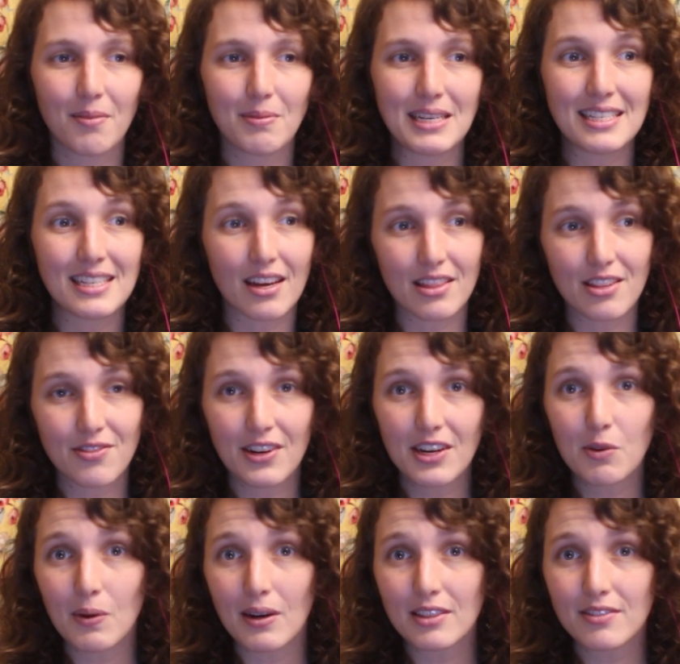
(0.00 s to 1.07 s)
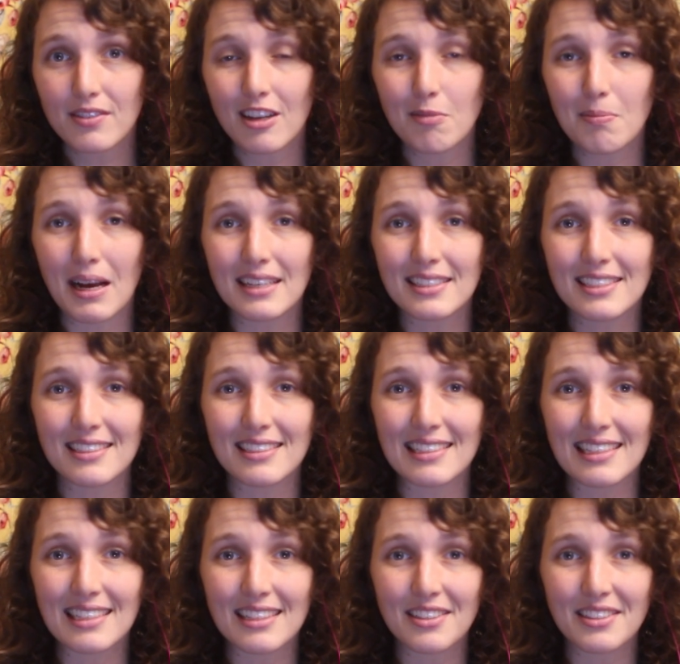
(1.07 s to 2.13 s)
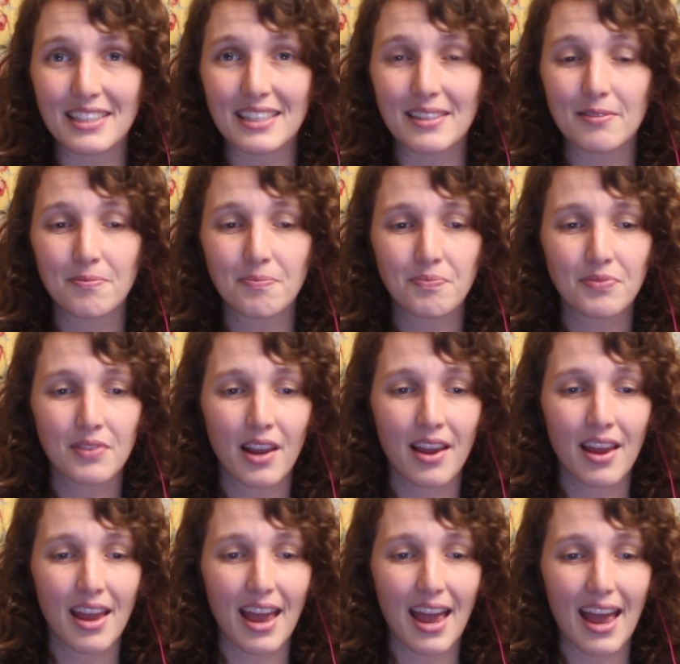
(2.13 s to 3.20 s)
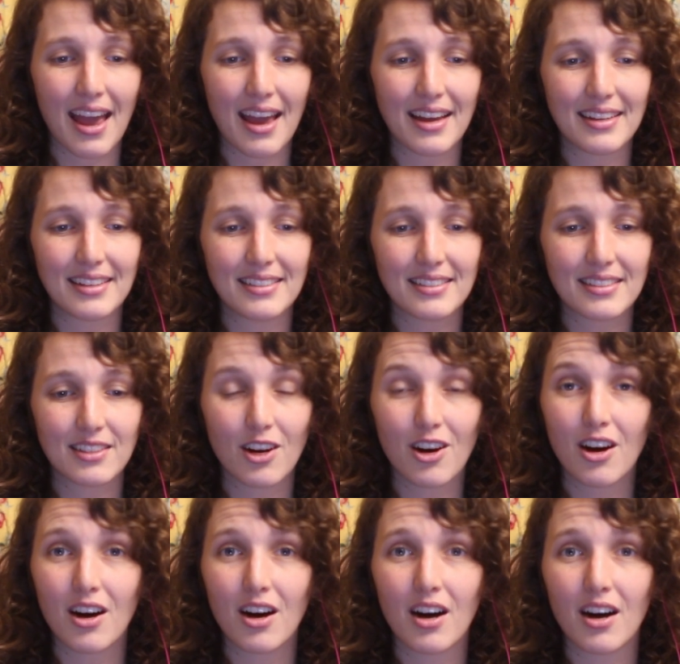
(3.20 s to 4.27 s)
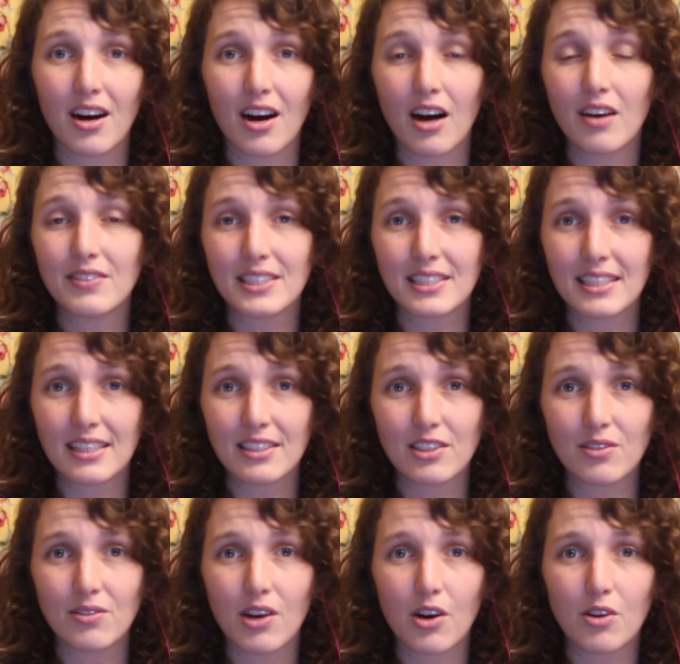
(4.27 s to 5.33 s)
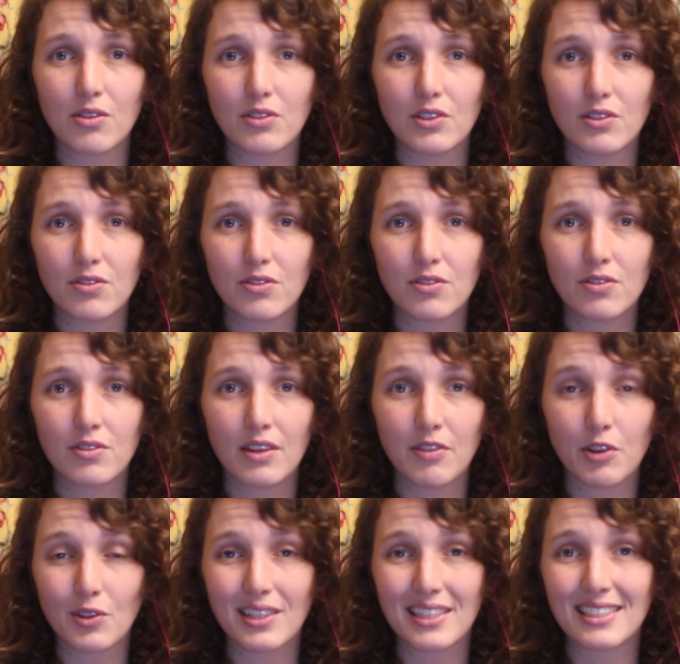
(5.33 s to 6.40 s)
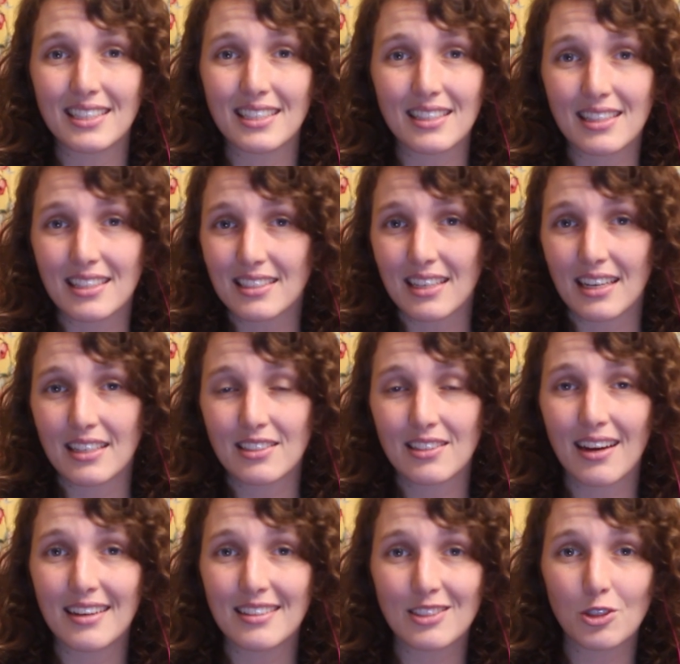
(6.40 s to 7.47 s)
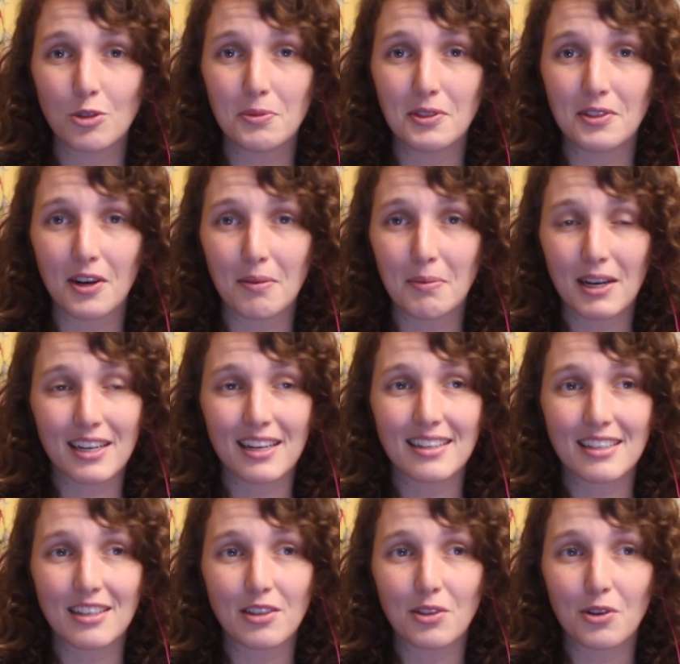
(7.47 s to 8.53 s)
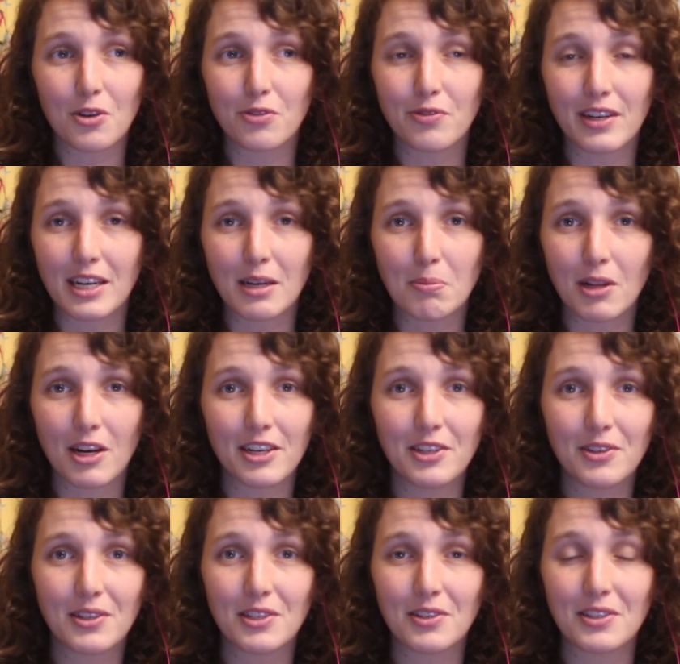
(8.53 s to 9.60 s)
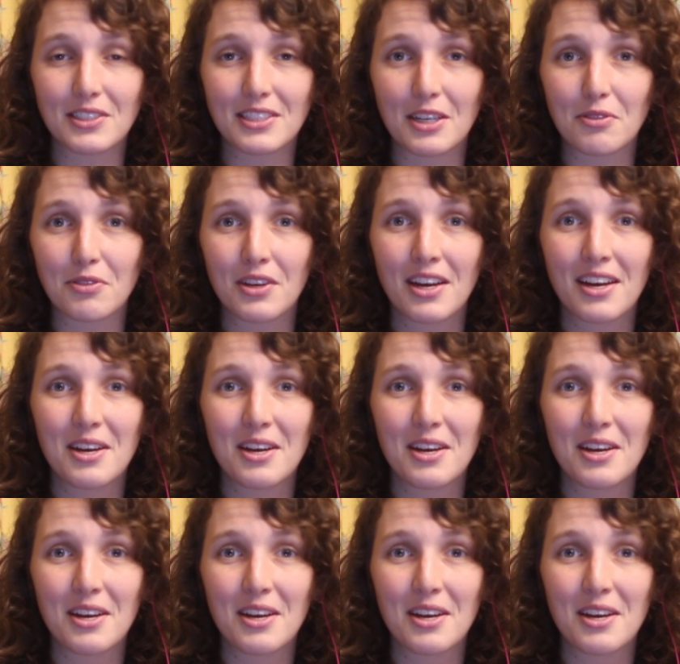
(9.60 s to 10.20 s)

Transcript: He's got this very well-developed masculine, clearly. And obviously, as you know, if you're listening to this, I assume you know, I'm not going to tell you the whole fucking plot, you can do it yourself.